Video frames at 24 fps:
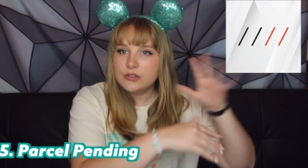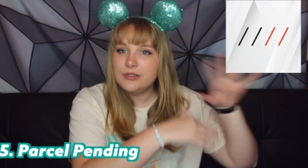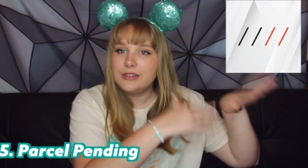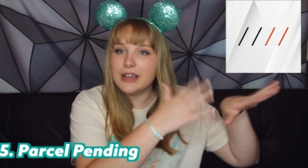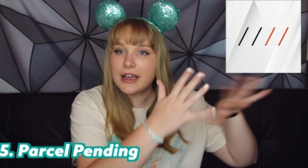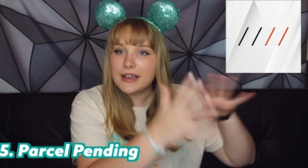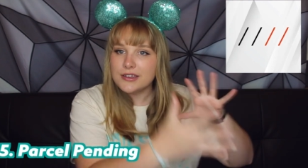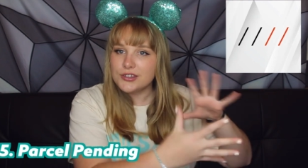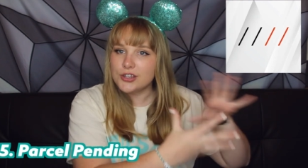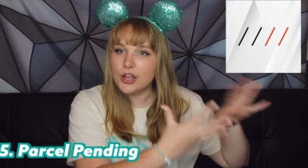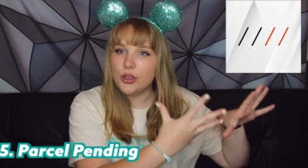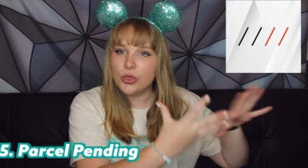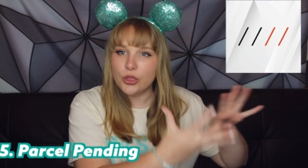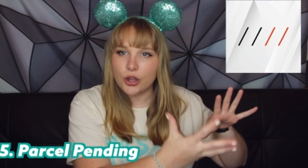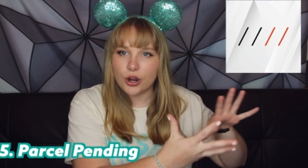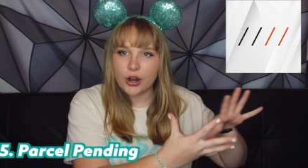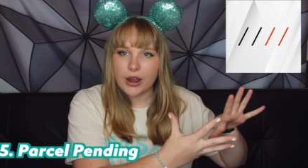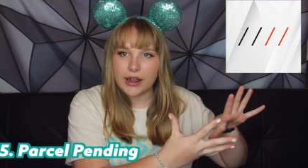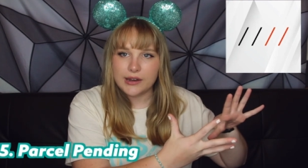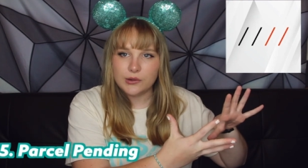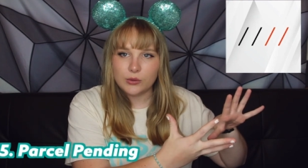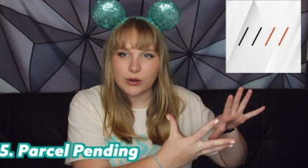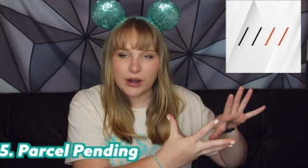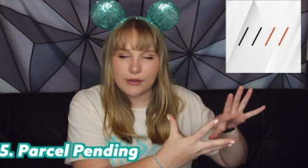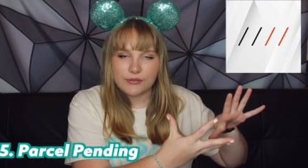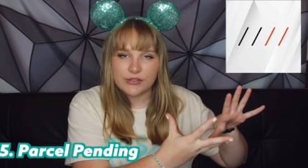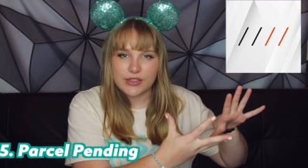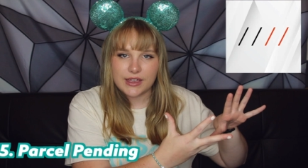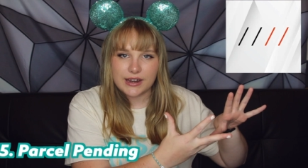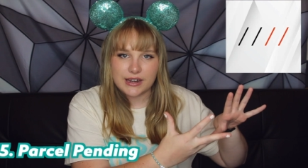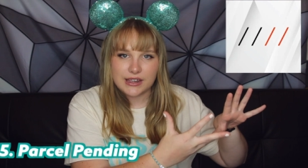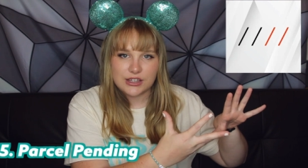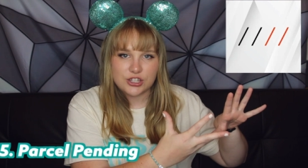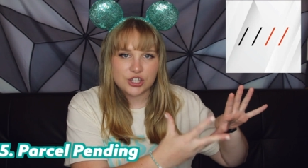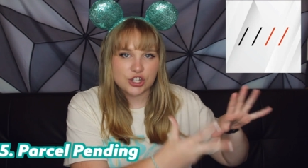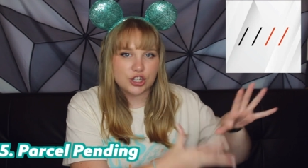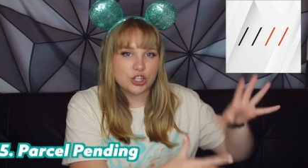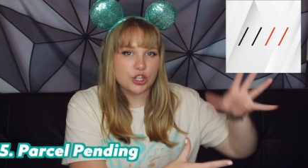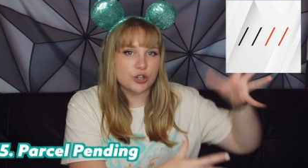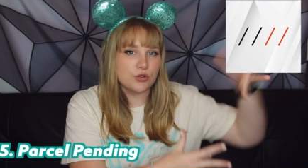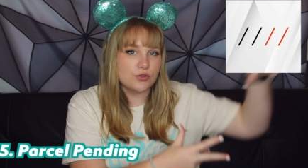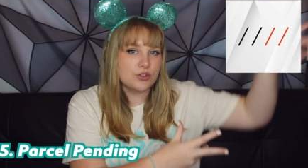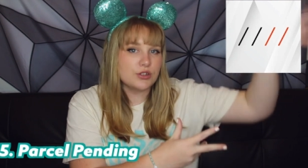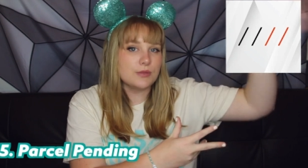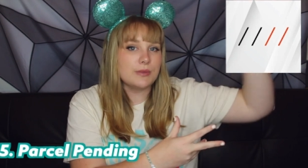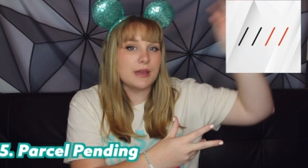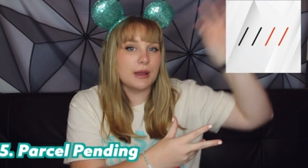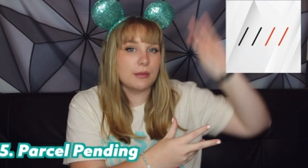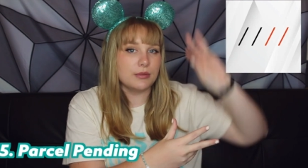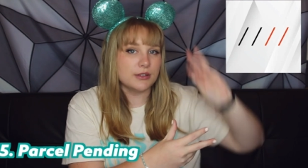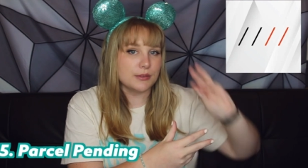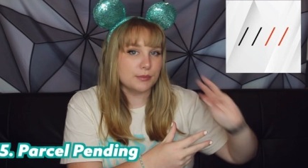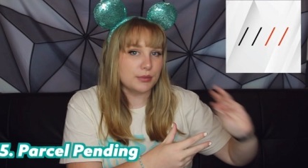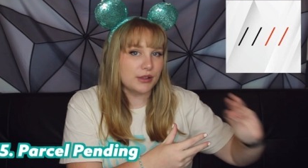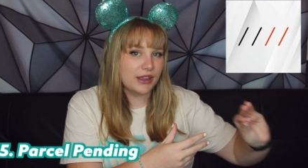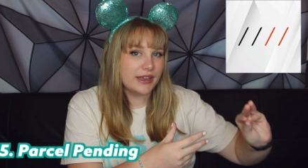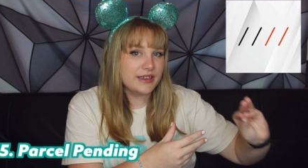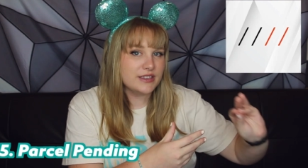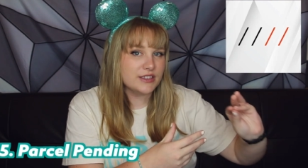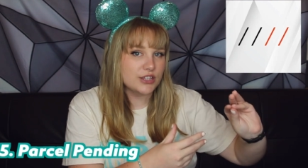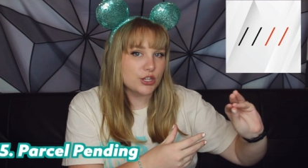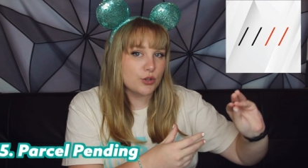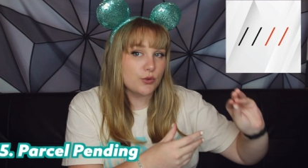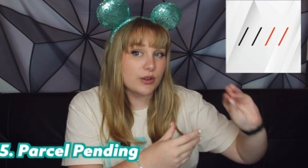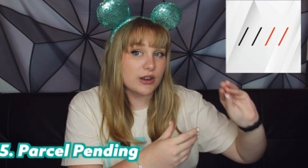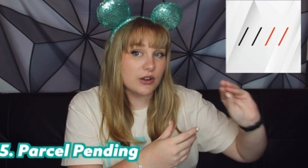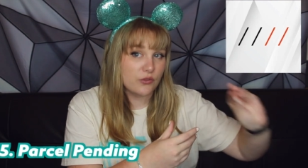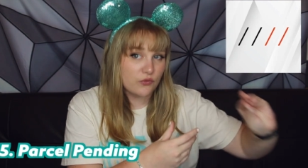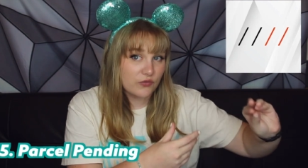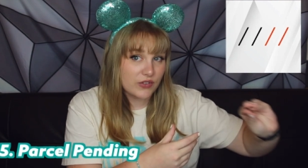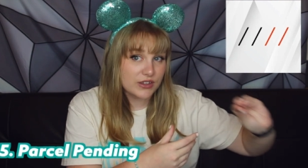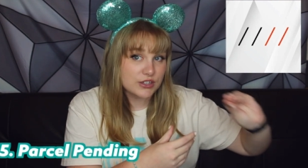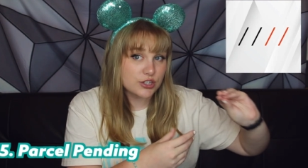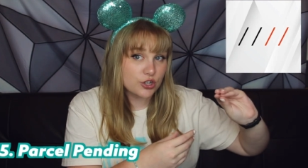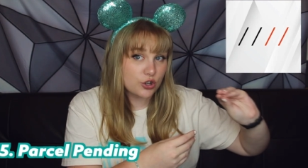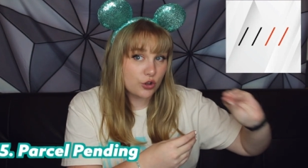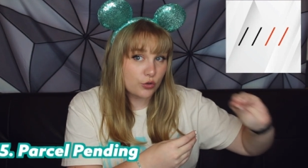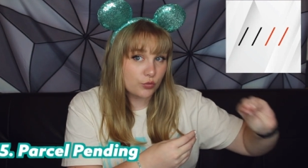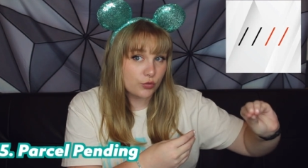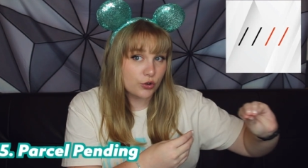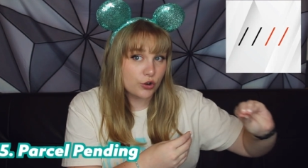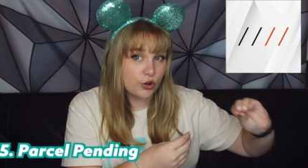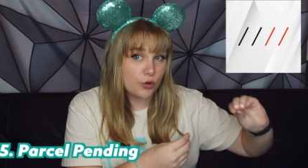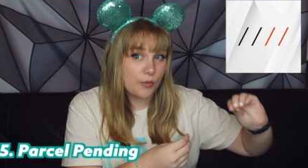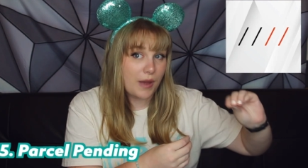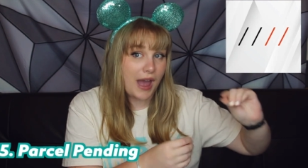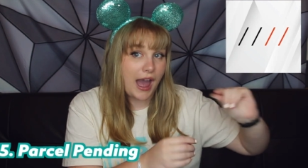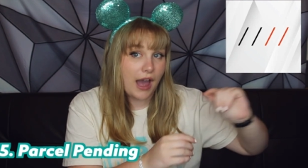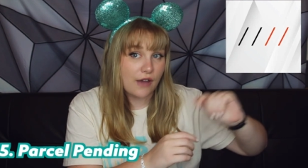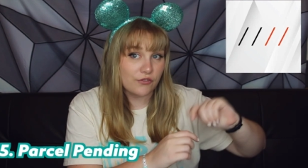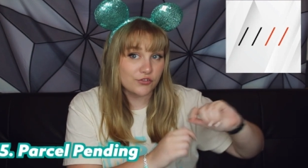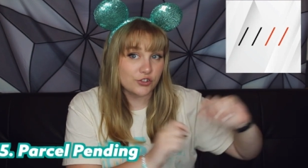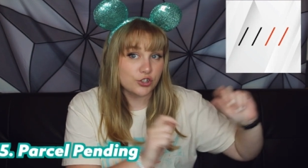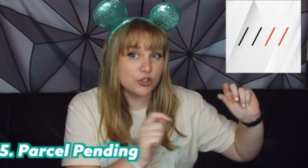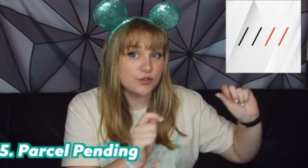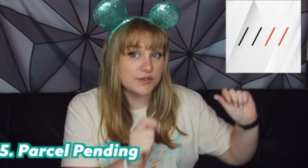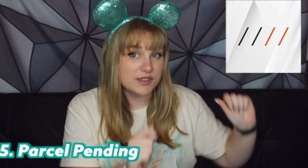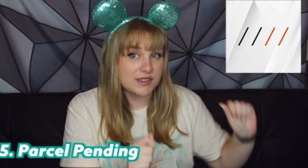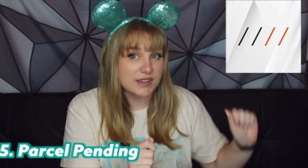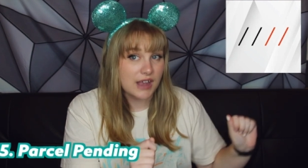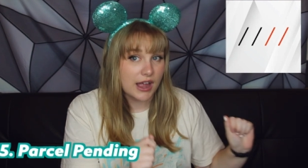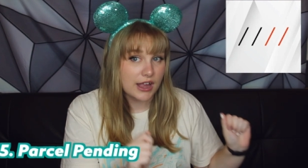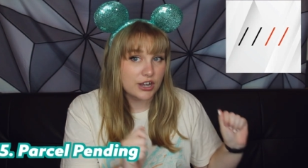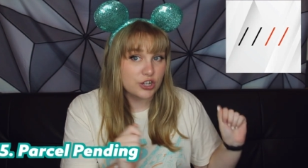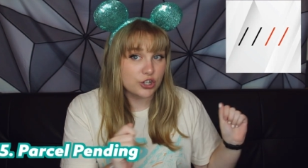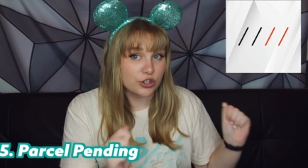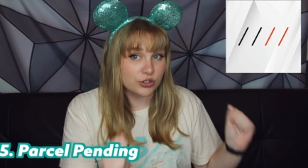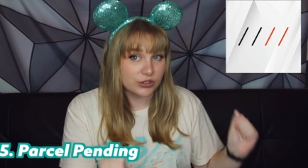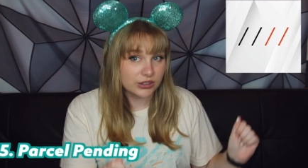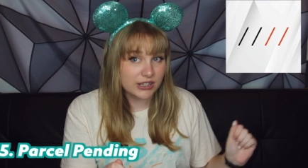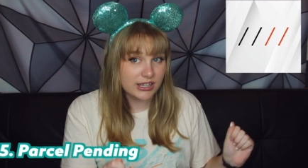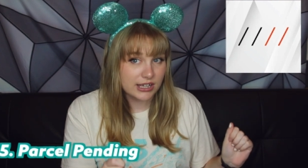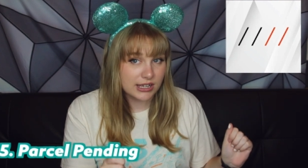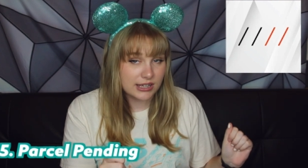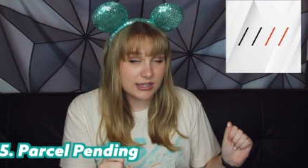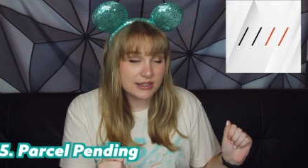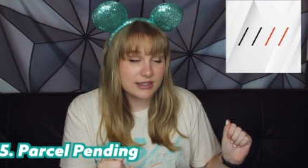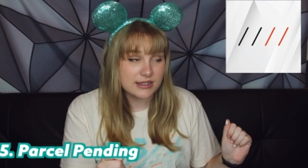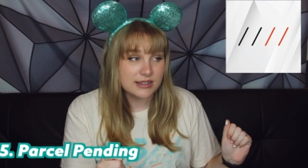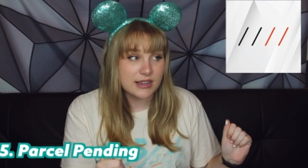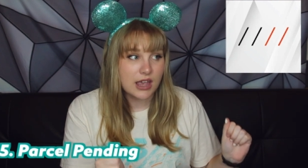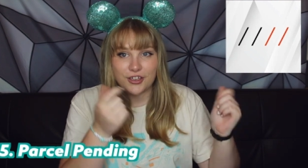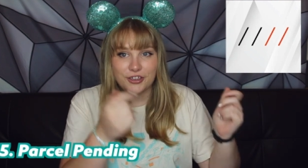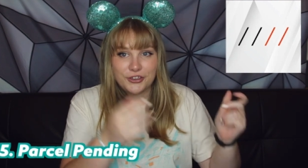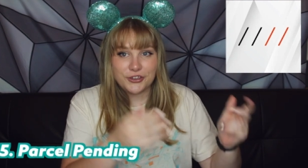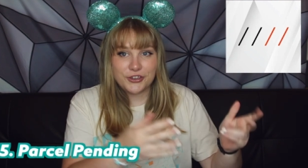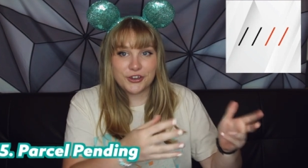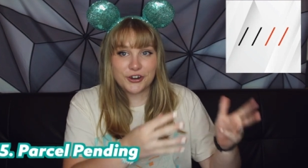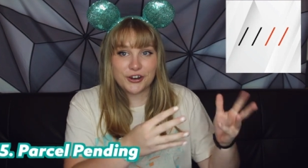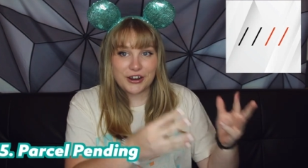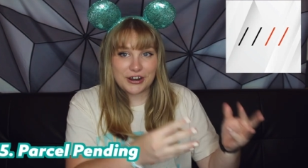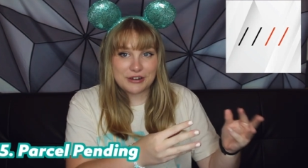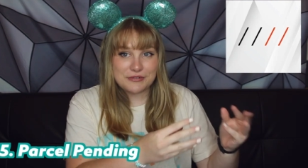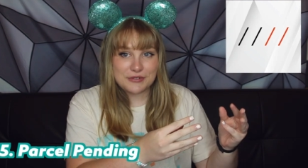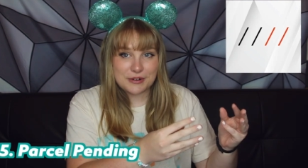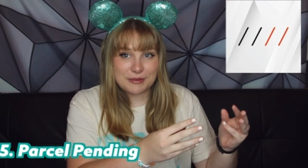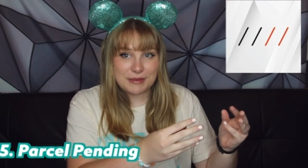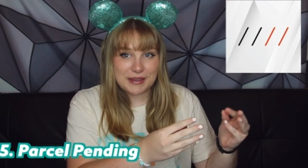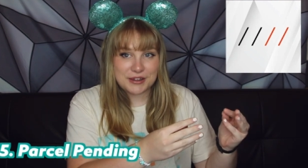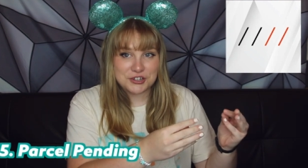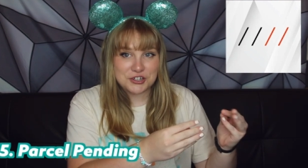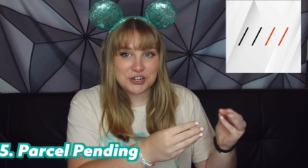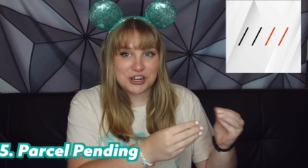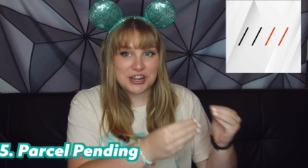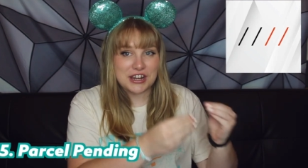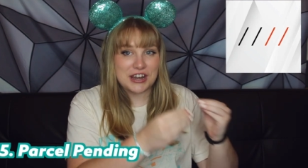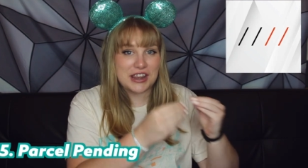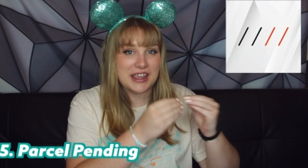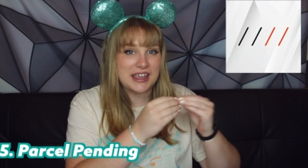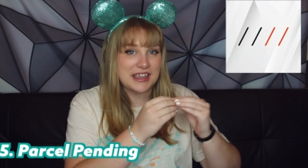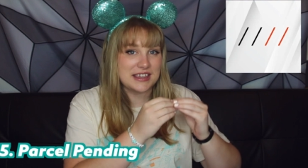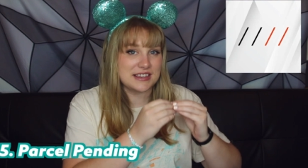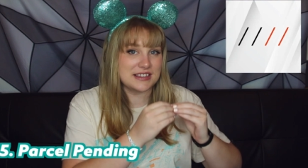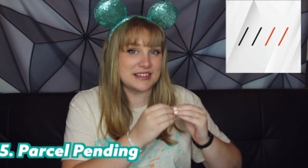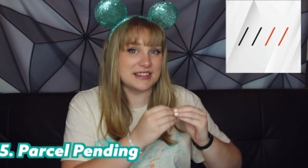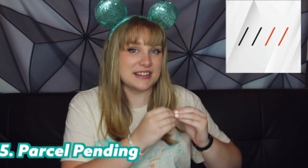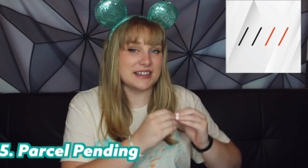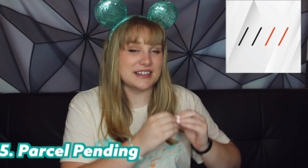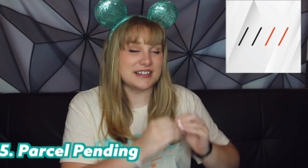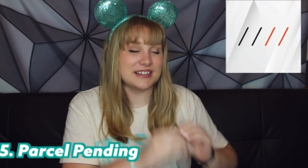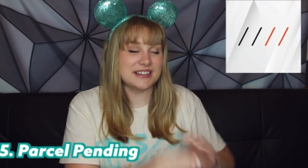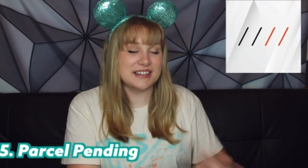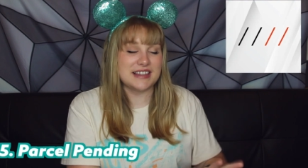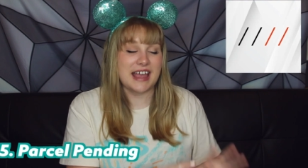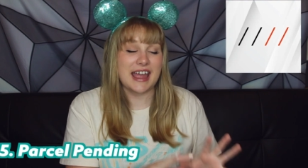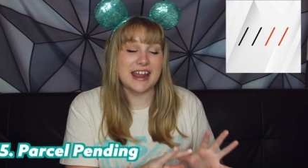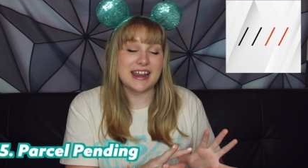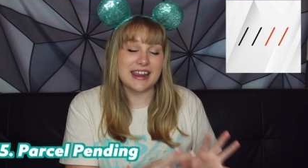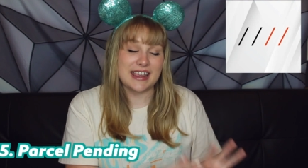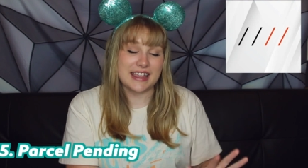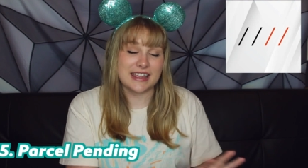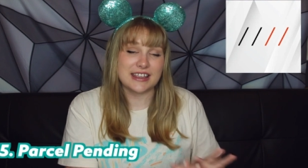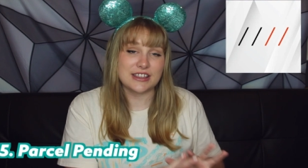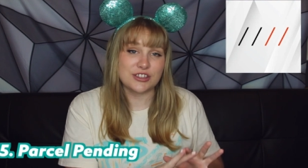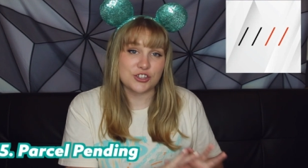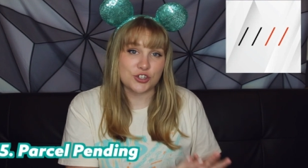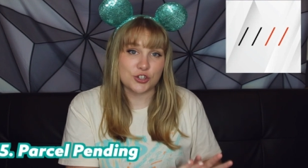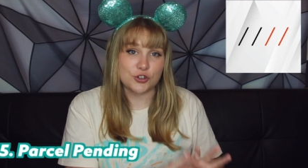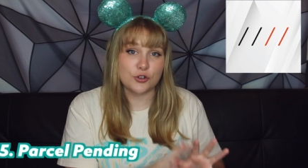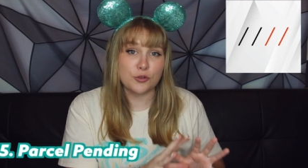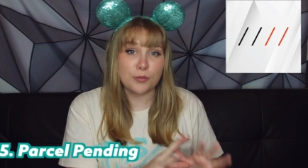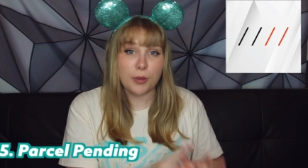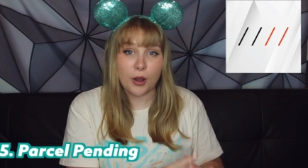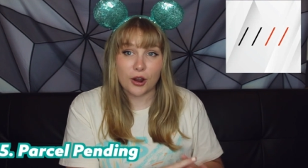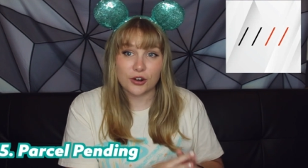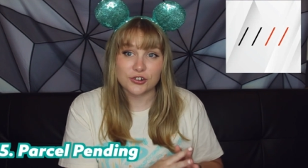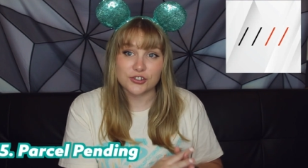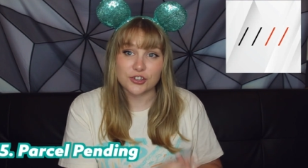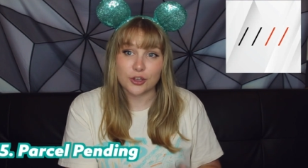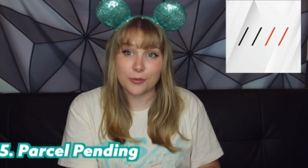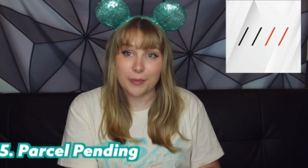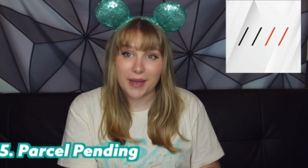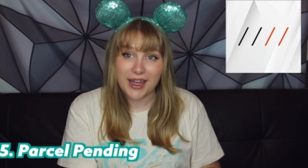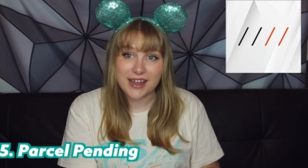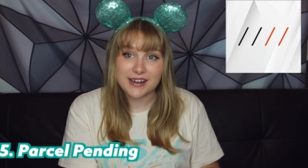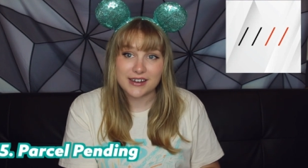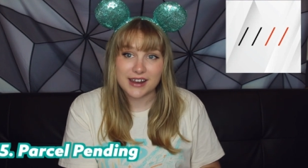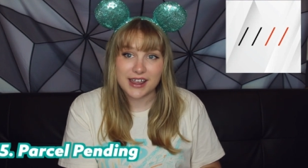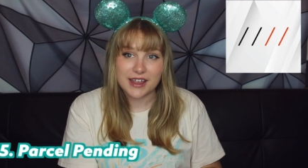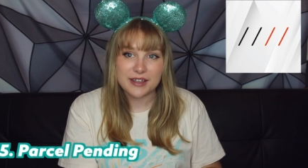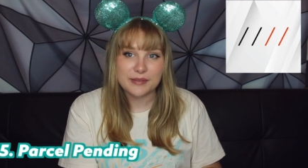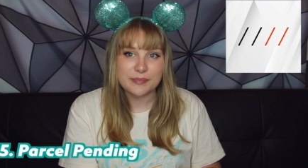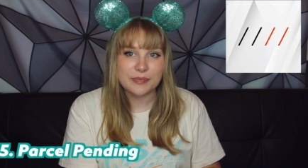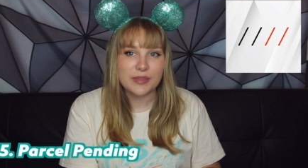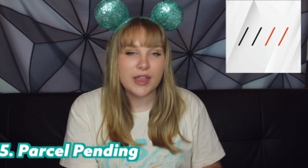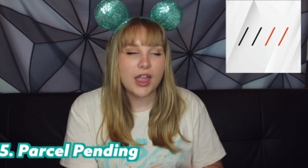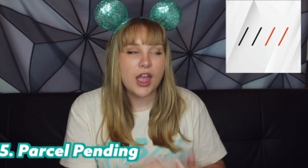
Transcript: does on their end whatever they need to do to be able to place you in a physical room after you've signed your lease, your information is set into parcel pending.